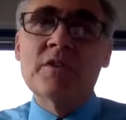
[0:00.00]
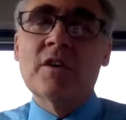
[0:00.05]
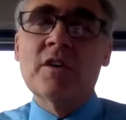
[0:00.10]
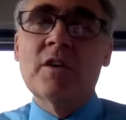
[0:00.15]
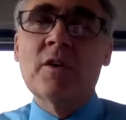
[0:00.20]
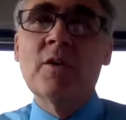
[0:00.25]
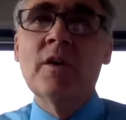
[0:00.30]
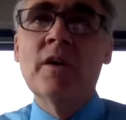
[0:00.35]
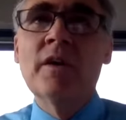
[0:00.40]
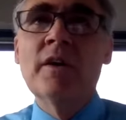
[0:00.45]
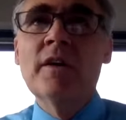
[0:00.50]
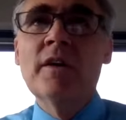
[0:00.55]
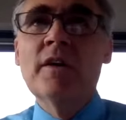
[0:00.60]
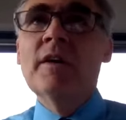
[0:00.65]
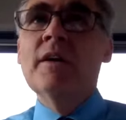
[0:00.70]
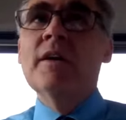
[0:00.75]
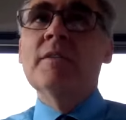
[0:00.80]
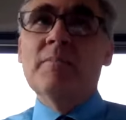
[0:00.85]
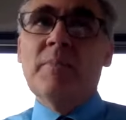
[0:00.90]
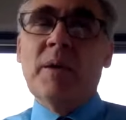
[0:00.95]
So
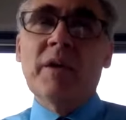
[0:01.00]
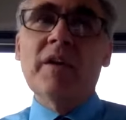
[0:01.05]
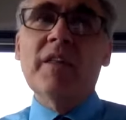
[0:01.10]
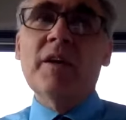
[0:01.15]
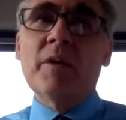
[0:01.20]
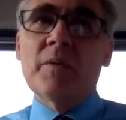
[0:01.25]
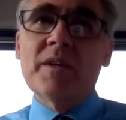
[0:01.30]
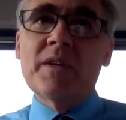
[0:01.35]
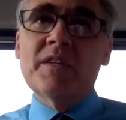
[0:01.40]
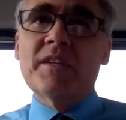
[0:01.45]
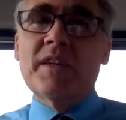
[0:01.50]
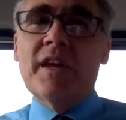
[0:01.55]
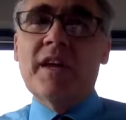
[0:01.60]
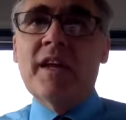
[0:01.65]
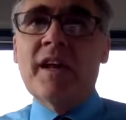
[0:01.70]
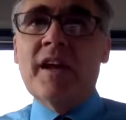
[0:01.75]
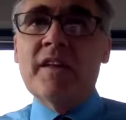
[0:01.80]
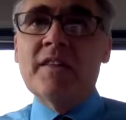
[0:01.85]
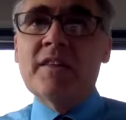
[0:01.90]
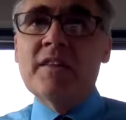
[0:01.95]
part of that
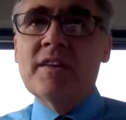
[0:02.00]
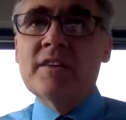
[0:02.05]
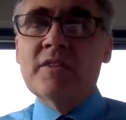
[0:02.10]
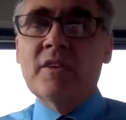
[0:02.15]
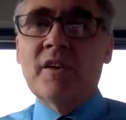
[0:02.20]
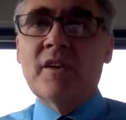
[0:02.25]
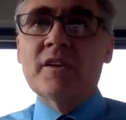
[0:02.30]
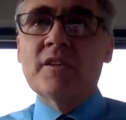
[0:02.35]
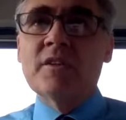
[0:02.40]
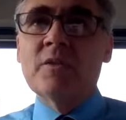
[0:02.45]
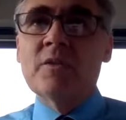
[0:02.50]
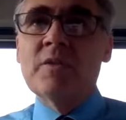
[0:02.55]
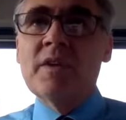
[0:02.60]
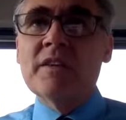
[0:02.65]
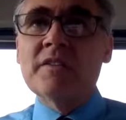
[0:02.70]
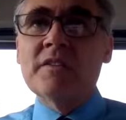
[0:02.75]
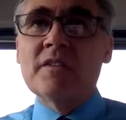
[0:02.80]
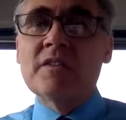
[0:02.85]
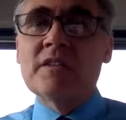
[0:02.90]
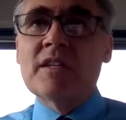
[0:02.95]
resetting, I think, is also
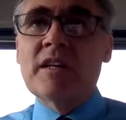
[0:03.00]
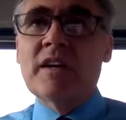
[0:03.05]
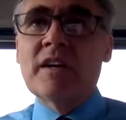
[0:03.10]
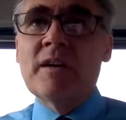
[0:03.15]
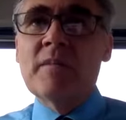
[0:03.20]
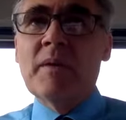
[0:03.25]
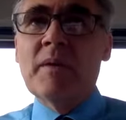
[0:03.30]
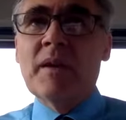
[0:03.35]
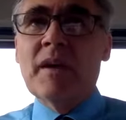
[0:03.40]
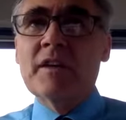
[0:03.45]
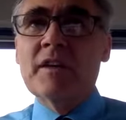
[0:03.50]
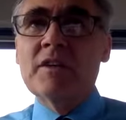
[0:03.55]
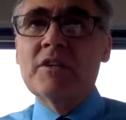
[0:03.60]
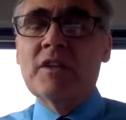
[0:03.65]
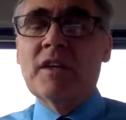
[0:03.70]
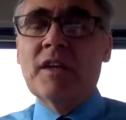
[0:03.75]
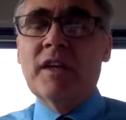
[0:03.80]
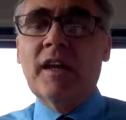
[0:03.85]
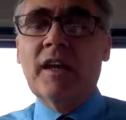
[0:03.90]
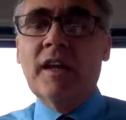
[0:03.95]
necessary because you
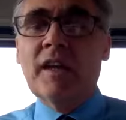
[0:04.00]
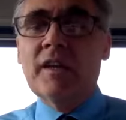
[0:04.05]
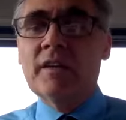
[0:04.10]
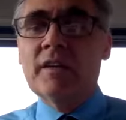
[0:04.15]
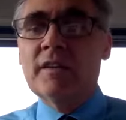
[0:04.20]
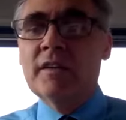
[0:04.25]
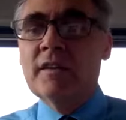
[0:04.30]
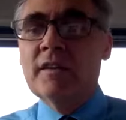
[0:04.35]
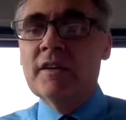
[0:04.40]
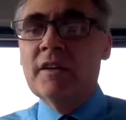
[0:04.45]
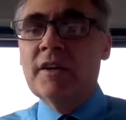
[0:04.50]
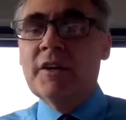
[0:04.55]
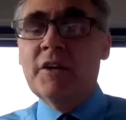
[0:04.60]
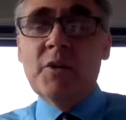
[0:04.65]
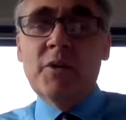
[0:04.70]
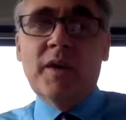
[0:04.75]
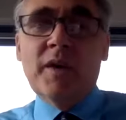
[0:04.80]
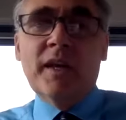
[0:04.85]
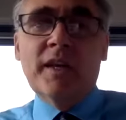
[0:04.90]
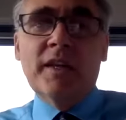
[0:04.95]
can't
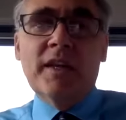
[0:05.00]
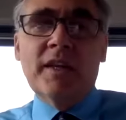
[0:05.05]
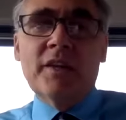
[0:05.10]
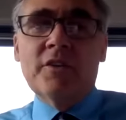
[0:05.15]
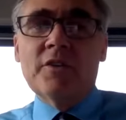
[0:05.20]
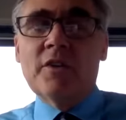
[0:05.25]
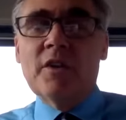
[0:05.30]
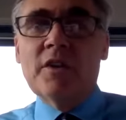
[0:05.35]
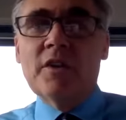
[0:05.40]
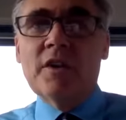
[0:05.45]
let your